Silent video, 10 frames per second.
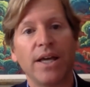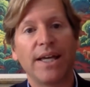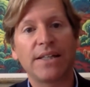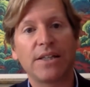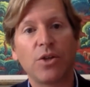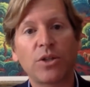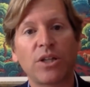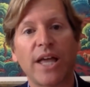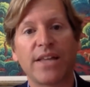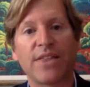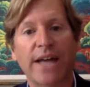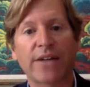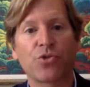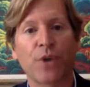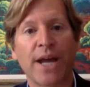it looked like
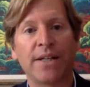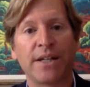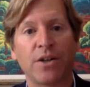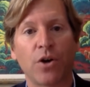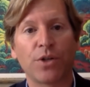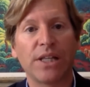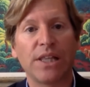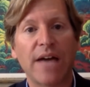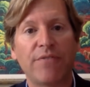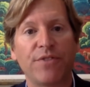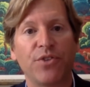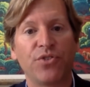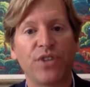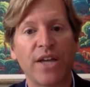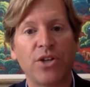that train had already left the
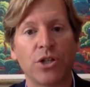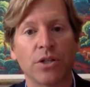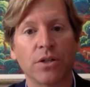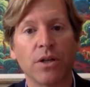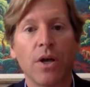station.